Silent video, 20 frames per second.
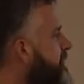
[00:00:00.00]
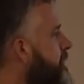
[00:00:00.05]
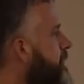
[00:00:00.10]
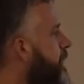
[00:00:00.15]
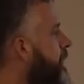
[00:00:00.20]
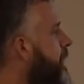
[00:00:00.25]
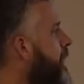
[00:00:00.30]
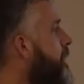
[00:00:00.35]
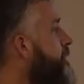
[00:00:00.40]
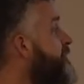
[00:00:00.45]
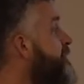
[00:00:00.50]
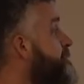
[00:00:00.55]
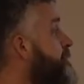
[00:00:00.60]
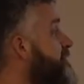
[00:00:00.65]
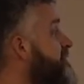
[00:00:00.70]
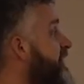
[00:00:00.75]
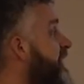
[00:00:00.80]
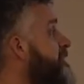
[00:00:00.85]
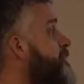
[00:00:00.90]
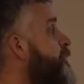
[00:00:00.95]
that. To
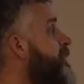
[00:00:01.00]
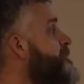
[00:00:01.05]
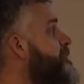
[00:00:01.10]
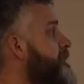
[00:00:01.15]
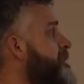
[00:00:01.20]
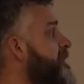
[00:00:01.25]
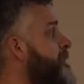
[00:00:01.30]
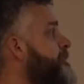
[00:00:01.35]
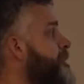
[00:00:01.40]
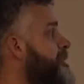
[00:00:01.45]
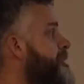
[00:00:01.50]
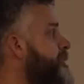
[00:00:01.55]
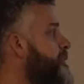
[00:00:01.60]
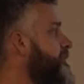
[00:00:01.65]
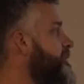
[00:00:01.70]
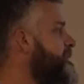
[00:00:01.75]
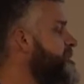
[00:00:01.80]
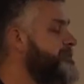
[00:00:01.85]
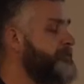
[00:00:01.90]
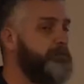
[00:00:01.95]
protect women, number
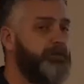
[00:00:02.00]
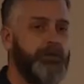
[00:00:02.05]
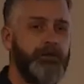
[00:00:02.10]
three.